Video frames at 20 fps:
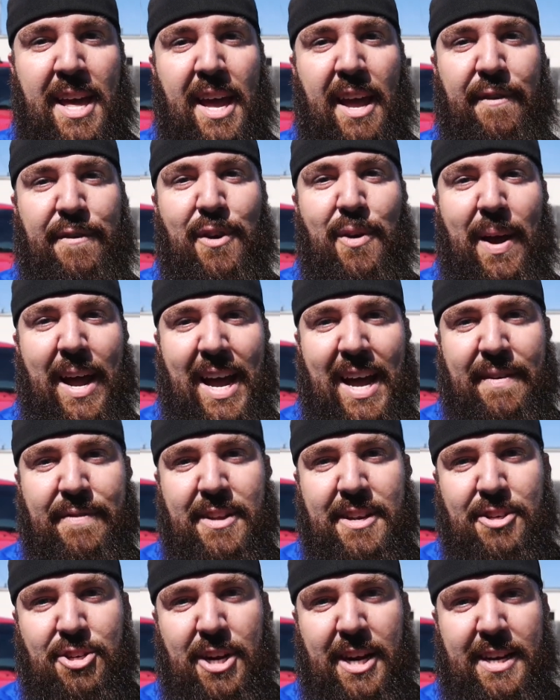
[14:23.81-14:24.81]
If you
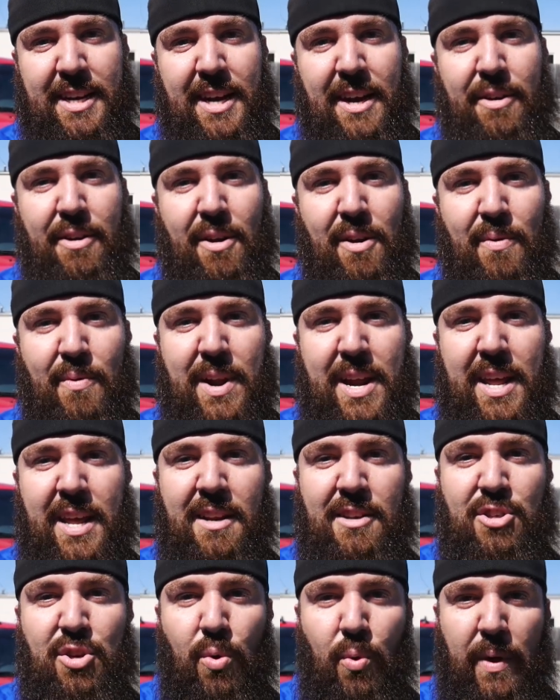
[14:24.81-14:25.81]
haven't checked out
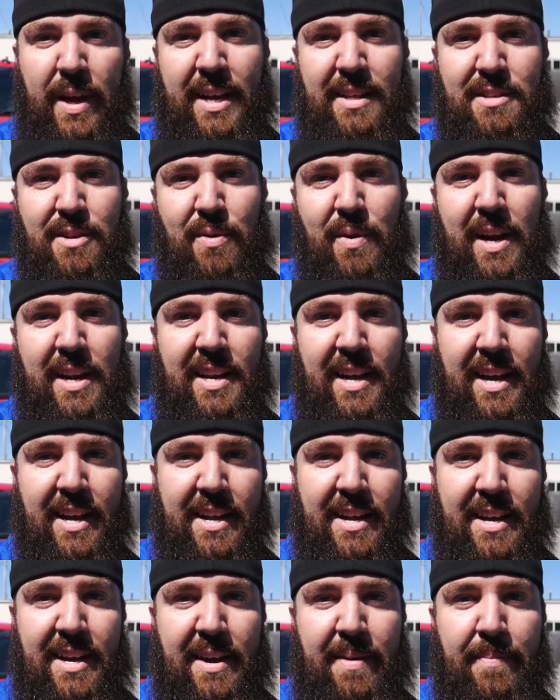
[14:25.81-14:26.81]
already,
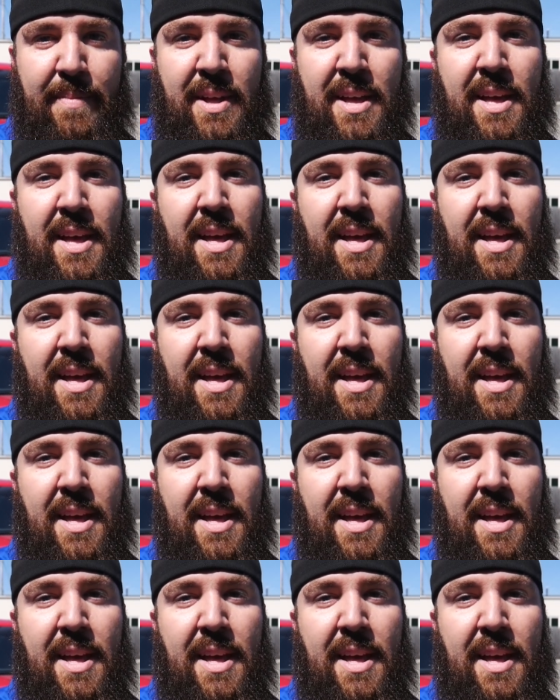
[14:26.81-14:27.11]
toolheadzcrate.com,